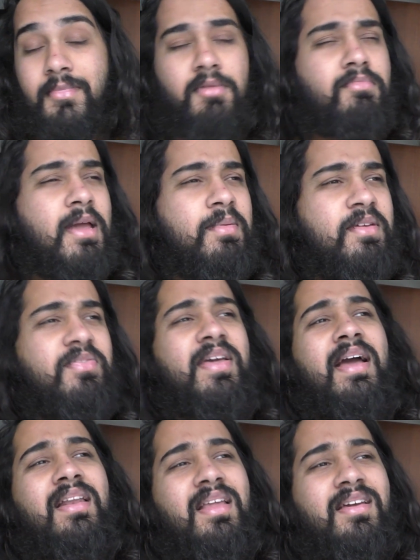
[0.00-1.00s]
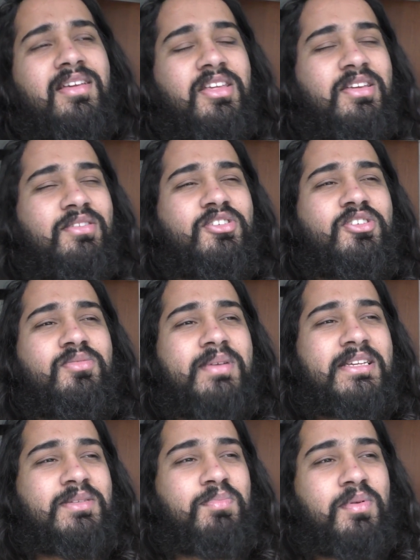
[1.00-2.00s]
Maybe if they had like a YouTube
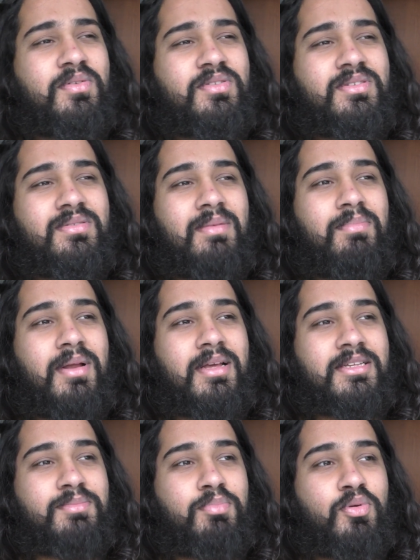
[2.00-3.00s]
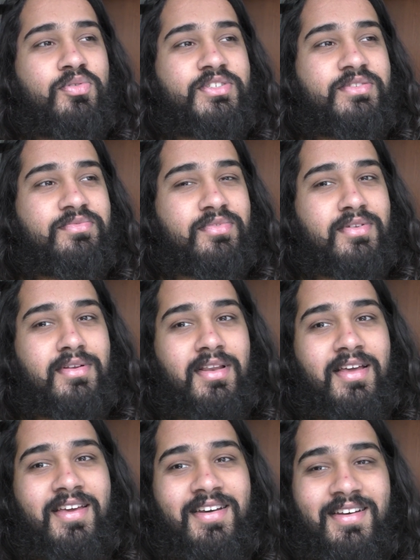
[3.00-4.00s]
exclusive,
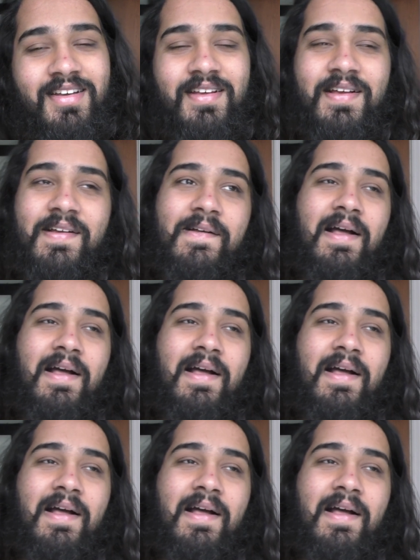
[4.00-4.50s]
like a,